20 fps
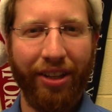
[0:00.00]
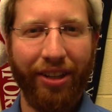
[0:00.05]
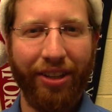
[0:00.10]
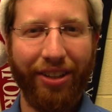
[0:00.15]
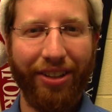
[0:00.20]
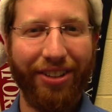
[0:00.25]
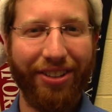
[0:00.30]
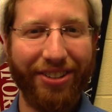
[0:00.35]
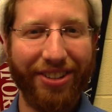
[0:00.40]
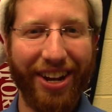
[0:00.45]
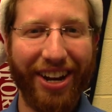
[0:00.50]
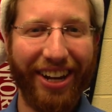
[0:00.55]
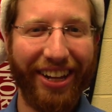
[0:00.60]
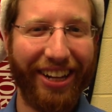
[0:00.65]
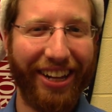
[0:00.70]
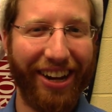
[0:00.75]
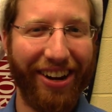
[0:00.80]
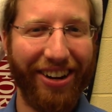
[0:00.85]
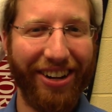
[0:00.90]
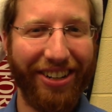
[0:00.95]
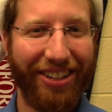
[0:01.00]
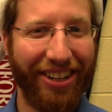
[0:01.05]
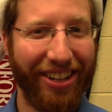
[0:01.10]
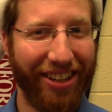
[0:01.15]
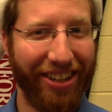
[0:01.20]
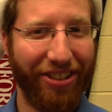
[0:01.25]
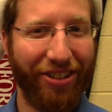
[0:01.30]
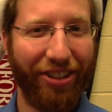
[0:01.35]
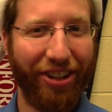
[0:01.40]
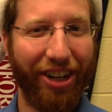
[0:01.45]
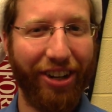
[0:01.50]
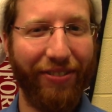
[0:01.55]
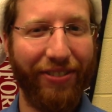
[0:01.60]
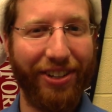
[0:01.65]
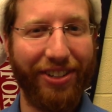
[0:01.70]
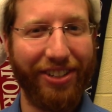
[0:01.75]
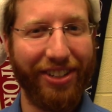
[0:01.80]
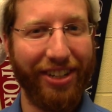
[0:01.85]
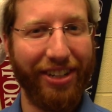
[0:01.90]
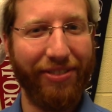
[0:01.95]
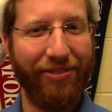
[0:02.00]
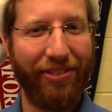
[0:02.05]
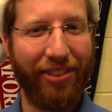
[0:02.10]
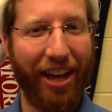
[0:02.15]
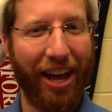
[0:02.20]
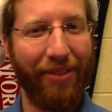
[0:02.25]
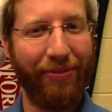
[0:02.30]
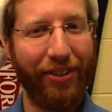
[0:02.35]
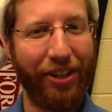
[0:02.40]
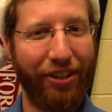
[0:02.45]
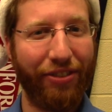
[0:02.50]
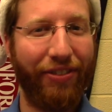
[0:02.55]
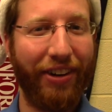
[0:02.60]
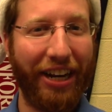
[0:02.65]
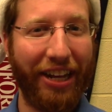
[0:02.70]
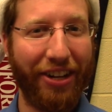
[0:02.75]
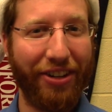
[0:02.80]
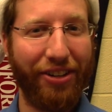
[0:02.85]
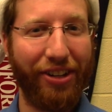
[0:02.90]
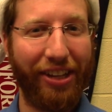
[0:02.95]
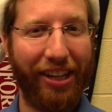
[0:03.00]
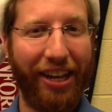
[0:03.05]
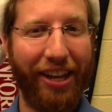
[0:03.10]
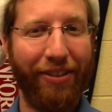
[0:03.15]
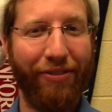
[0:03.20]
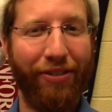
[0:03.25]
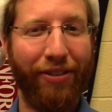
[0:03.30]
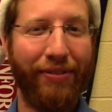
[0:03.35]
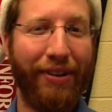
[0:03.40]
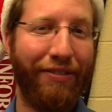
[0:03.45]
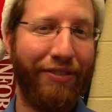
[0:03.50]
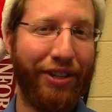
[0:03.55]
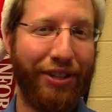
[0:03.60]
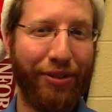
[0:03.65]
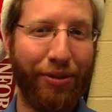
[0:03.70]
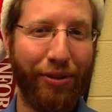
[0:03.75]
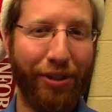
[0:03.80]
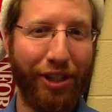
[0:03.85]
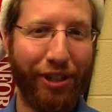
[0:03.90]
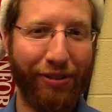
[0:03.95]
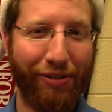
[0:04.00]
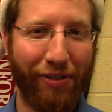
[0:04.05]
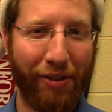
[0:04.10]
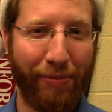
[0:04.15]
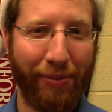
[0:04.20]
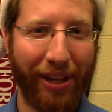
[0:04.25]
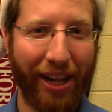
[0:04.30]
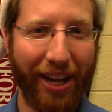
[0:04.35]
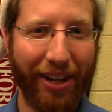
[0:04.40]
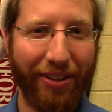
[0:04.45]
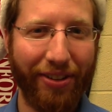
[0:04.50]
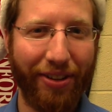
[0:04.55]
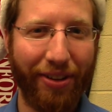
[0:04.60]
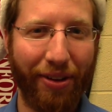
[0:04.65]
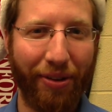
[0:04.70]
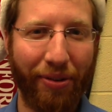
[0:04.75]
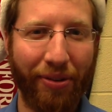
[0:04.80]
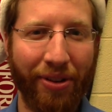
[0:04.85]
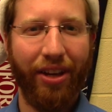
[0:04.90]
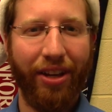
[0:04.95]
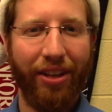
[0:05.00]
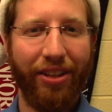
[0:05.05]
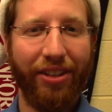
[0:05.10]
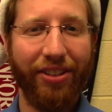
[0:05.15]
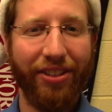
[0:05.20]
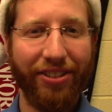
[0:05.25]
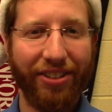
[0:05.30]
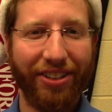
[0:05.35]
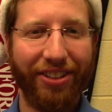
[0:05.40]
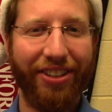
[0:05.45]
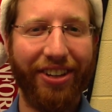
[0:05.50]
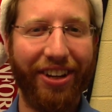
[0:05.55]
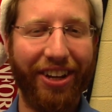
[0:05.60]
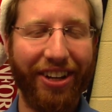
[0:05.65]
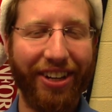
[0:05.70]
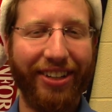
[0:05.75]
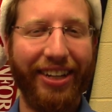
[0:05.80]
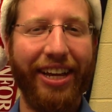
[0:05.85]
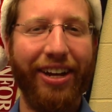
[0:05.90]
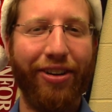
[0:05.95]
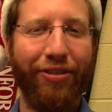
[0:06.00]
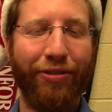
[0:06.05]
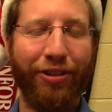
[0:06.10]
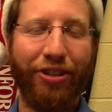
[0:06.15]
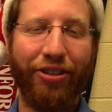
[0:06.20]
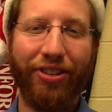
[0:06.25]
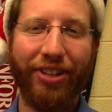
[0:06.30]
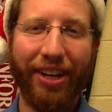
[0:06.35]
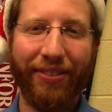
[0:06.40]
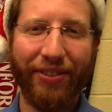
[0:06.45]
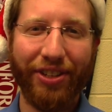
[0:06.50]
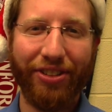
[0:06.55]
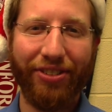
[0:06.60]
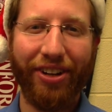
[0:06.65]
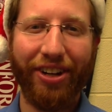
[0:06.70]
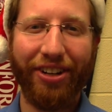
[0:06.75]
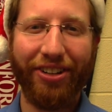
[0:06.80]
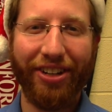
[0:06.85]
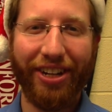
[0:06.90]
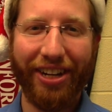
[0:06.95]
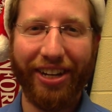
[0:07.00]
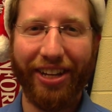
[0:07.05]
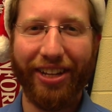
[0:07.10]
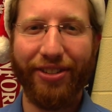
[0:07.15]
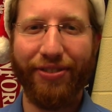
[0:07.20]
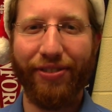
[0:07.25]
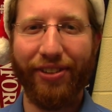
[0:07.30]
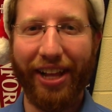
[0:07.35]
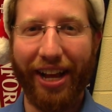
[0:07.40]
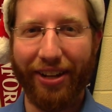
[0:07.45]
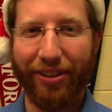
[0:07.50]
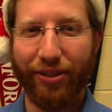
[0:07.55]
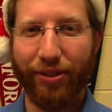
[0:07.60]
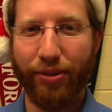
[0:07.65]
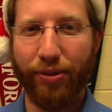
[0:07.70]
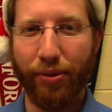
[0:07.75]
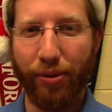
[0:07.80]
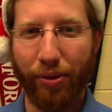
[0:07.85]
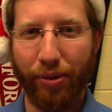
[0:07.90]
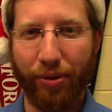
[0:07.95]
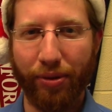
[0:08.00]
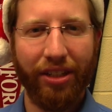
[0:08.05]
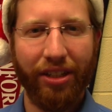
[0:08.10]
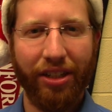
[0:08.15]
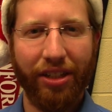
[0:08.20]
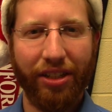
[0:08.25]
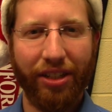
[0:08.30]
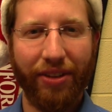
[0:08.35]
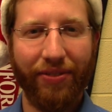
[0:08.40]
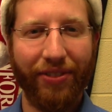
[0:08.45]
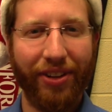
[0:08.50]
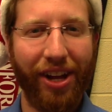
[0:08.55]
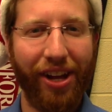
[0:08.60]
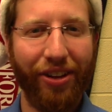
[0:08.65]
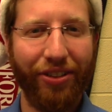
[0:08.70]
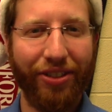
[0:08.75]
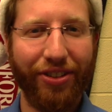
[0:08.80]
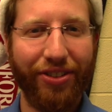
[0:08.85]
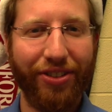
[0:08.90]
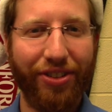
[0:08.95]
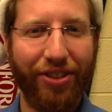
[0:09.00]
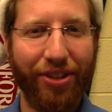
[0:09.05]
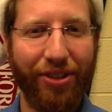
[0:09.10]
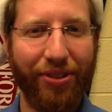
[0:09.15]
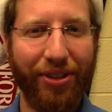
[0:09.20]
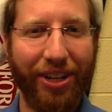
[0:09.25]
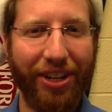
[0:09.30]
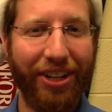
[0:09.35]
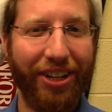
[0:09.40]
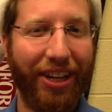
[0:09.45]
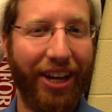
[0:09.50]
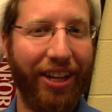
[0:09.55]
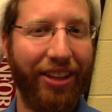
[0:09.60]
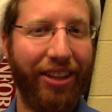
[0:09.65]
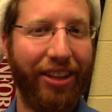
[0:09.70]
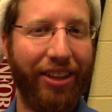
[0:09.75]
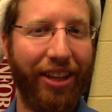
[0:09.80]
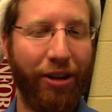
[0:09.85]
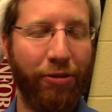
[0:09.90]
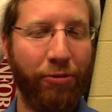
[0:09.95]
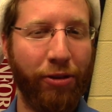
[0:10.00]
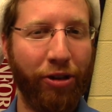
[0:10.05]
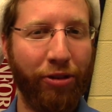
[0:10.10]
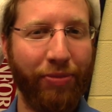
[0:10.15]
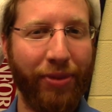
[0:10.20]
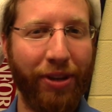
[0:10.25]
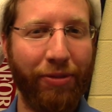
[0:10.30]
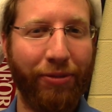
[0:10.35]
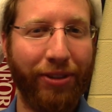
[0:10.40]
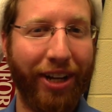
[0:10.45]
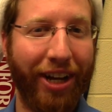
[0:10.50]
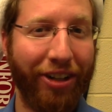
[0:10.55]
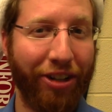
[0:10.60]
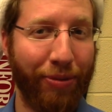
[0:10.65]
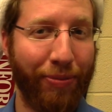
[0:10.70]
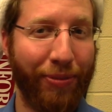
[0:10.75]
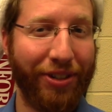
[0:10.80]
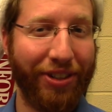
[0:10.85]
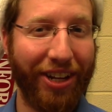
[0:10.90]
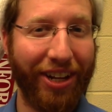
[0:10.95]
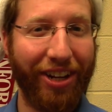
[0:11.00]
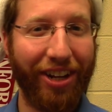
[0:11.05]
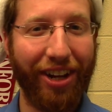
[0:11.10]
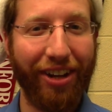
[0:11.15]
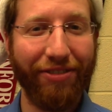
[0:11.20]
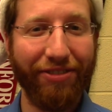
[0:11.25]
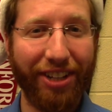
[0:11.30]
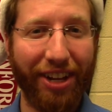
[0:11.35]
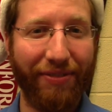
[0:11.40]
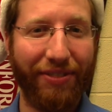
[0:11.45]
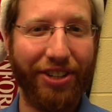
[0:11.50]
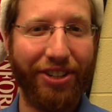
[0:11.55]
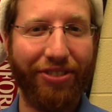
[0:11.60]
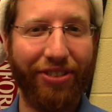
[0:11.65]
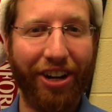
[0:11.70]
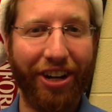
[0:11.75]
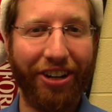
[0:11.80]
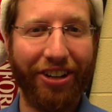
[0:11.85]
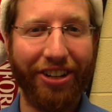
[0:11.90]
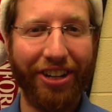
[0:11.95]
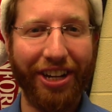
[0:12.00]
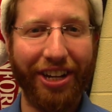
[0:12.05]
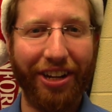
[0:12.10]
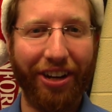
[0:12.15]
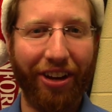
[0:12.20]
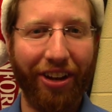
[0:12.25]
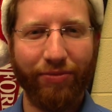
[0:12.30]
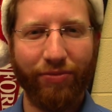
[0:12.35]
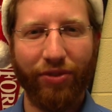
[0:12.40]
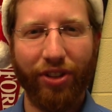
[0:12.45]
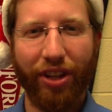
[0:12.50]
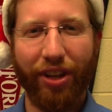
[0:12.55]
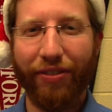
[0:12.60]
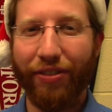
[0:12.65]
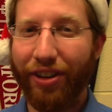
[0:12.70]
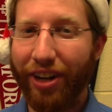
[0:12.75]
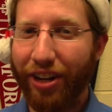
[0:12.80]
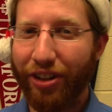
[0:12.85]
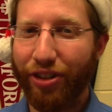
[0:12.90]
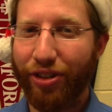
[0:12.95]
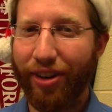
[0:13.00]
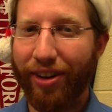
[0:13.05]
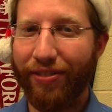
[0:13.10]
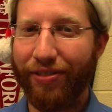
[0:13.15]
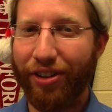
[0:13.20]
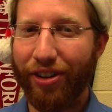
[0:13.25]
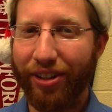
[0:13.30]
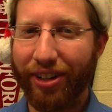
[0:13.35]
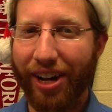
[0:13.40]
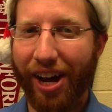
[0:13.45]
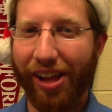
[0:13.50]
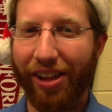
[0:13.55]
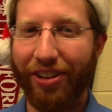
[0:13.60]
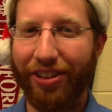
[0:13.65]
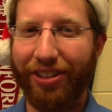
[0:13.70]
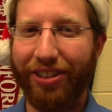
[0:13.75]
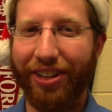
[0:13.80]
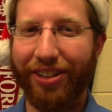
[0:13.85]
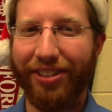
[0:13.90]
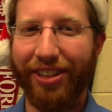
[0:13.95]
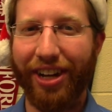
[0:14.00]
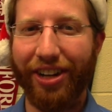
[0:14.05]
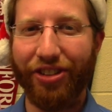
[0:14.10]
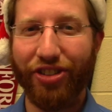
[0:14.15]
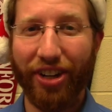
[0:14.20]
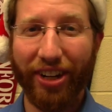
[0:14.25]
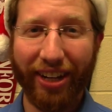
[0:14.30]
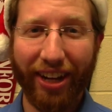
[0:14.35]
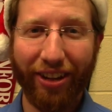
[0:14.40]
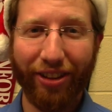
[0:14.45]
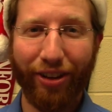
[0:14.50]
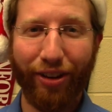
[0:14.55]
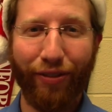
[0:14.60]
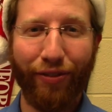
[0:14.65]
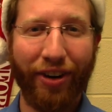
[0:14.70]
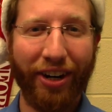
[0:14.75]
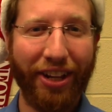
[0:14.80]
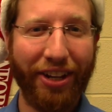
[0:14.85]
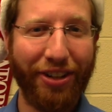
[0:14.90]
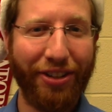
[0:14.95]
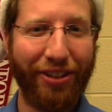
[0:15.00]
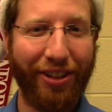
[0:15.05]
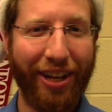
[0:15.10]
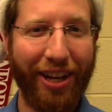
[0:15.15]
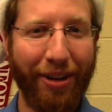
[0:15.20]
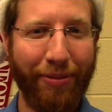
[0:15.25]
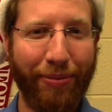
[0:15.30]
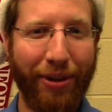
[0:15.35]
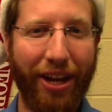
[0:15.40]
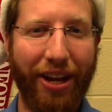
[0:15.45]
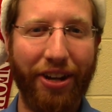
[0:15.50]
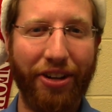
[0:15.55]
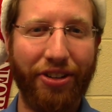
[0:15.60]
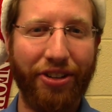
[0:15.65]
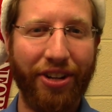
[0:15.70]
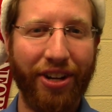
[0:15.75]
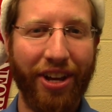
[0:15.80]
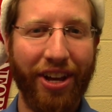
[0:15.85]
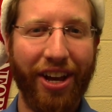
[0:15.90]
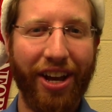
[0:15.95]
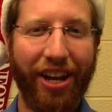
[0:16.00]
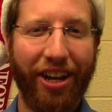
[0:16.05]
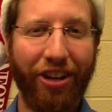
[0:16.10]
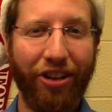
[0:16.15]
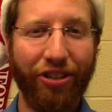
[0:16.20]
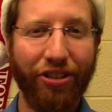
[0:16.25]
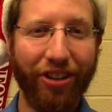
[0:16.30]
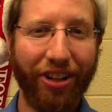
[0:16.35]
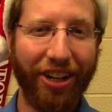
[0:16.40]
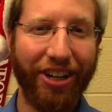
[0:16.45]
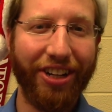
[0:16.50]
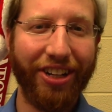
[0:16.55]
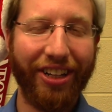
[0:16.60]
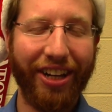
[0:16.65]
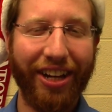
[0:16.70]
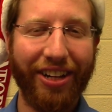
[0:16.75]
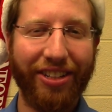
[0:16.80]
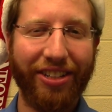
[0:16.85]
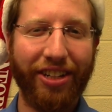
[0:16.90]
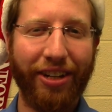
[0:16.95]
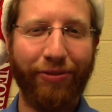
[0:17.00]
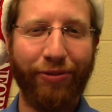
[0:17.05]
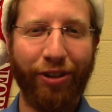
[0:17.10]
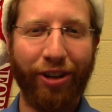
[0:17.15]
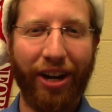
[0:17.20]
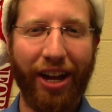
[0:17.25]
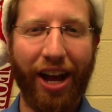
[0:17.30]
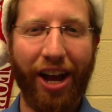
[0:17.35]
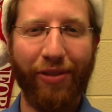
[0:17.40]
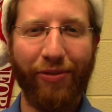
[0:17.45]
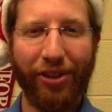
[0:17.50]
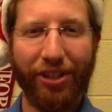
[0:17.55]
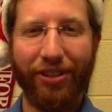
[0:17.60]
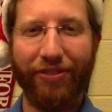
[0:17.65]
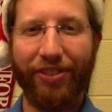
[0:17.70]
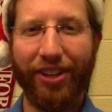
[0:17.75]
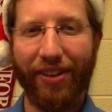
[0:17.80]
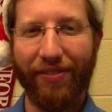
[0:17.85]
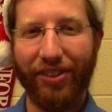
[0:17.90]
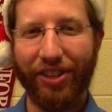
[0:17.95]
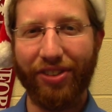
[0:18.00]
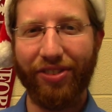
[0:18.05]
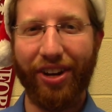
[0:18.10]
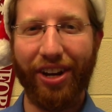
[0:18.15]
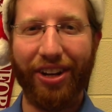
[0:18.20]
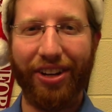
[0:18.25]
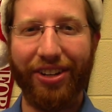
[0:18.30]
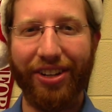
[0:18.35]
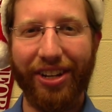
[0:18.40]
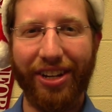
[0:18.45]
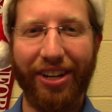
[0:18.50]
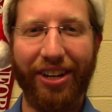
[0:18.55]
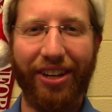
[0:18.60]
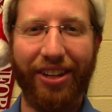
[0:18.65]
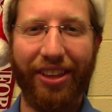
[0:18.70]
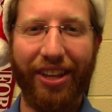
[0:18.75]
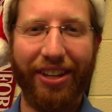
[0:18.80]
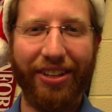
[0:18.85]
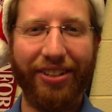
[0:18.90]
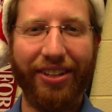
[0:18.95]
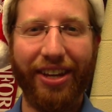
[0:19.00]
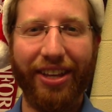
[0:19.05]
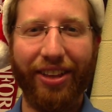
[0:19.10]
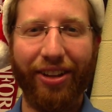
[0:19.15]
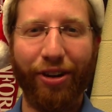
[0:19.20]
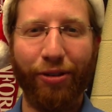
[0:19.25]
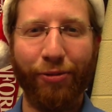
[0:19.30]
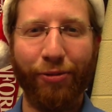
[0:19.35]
This is not a guarantee that you're going to receive that much financial aid from every school that you've applied to. This is just an indicator of what your demonstrated need is for that school. Some colleges do indicate that they will meet 100% of demonstrated need. If you're not sure if your college does that, check out their financial aid page, and it should indicate somewhere how much of demonstrated need they say they're